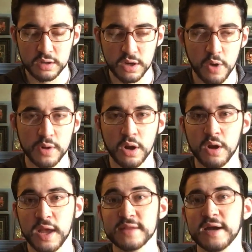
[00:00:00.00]
Owen
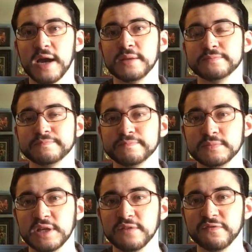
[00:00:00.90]
Hart had died.
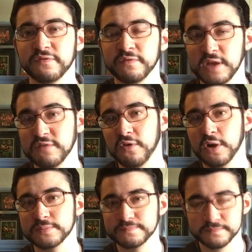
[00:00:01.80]
He had fallen.